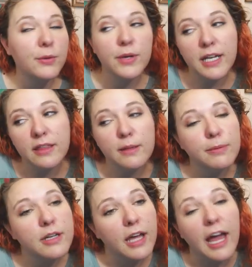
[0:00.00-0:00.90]
reading the
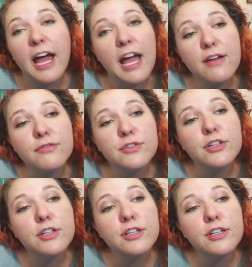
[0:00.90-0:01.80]
book
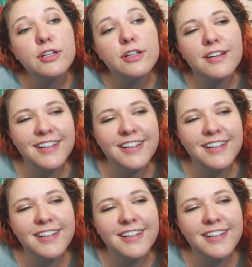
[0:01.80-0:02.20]
after.